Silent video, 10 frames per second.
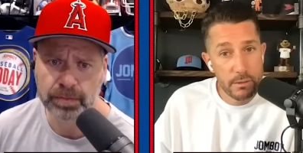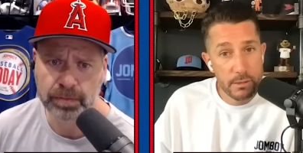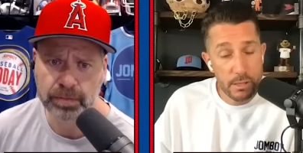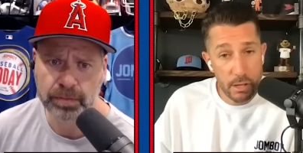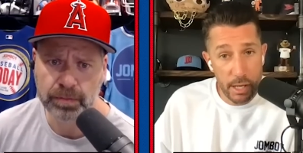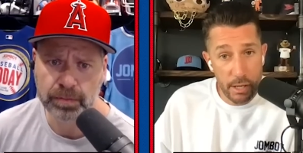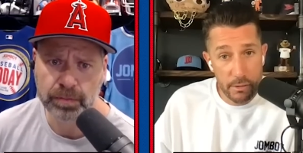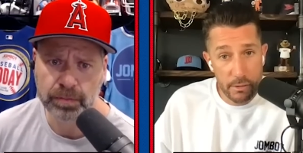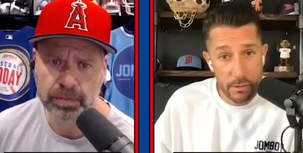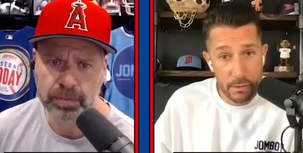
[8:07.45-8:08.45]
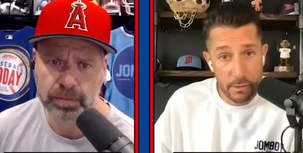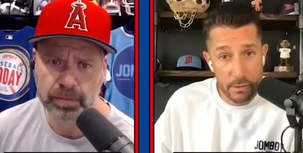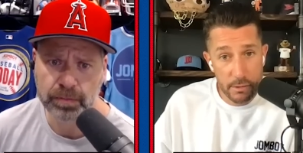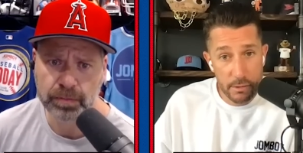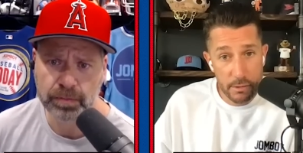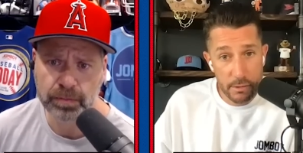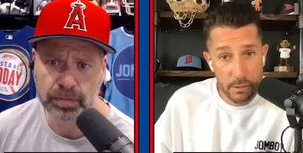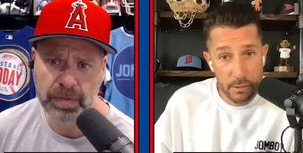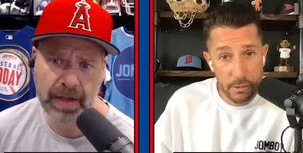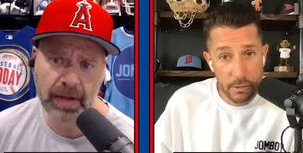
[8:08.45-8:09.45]
Speaker 1: slow down.
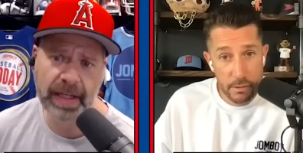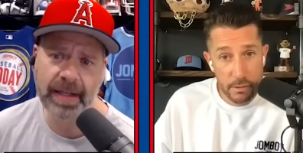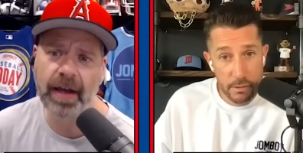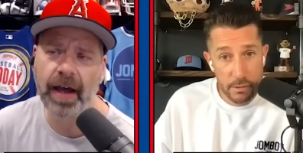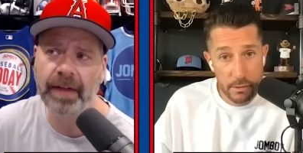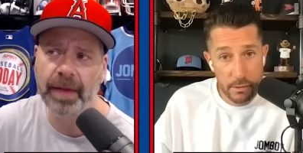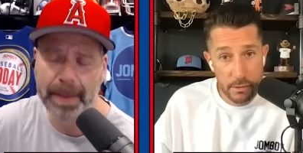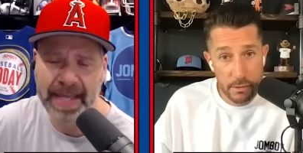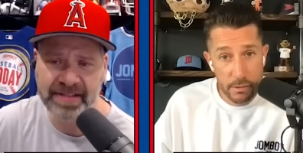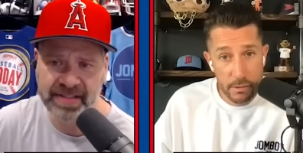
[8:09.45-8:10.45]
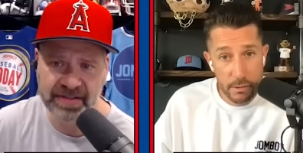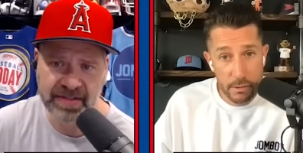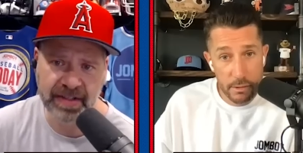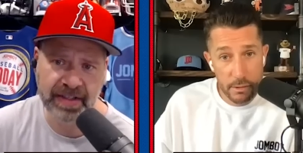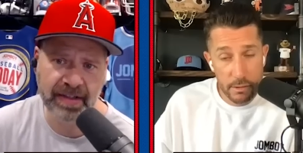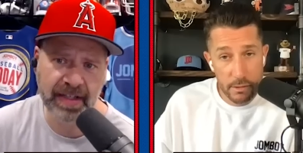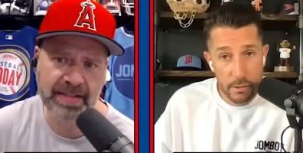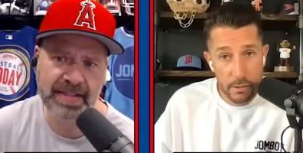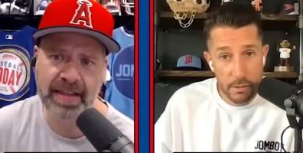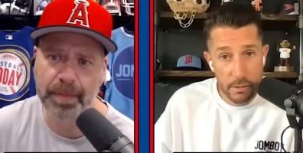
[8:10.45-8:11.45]
Speaker 2: Yeah, like on the bases. Like
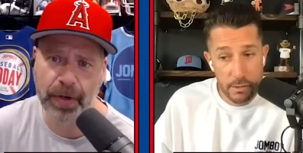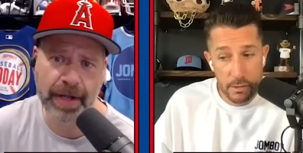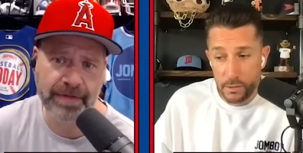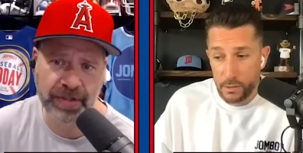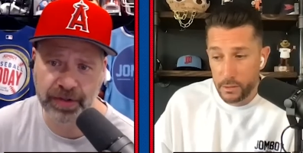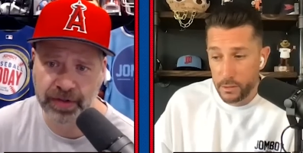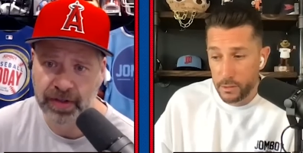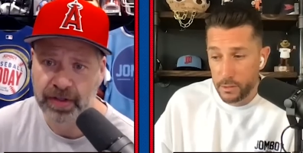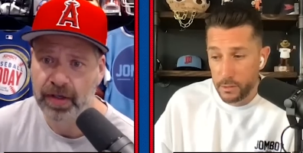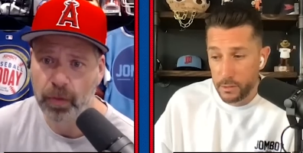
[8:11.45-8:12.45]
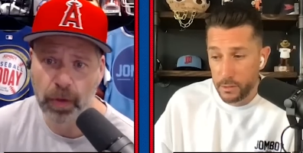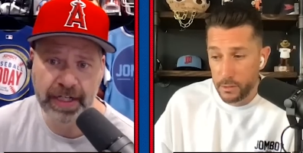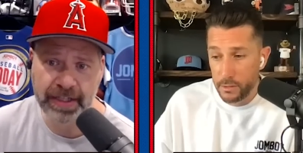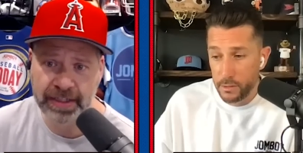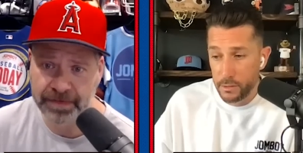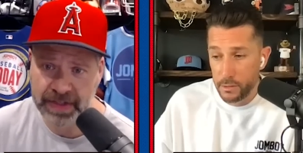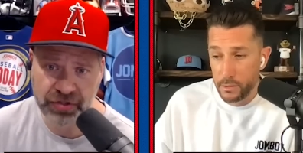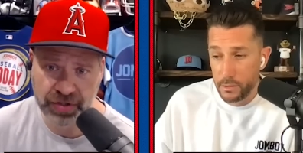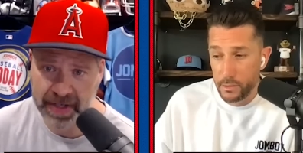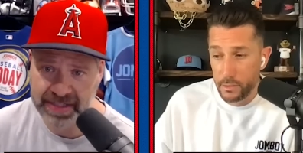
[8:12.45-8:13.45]
let's say the Braves are winning the
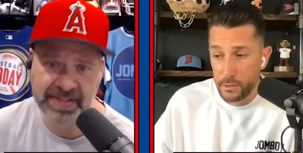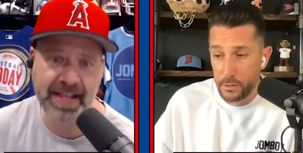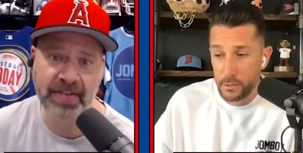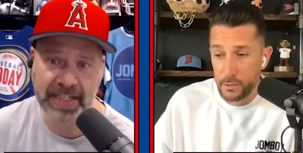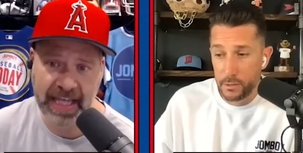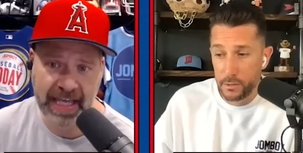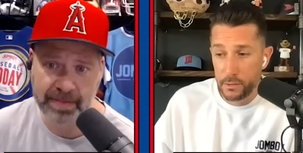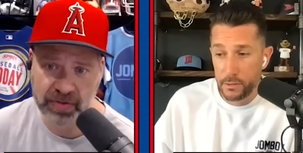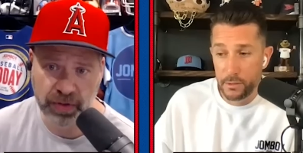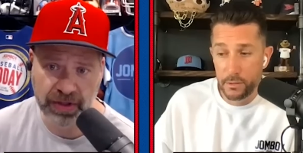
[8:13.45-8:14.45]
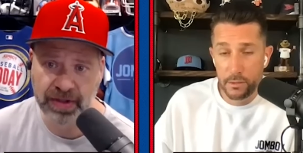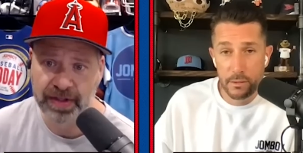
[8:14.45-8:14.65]
division by seven games with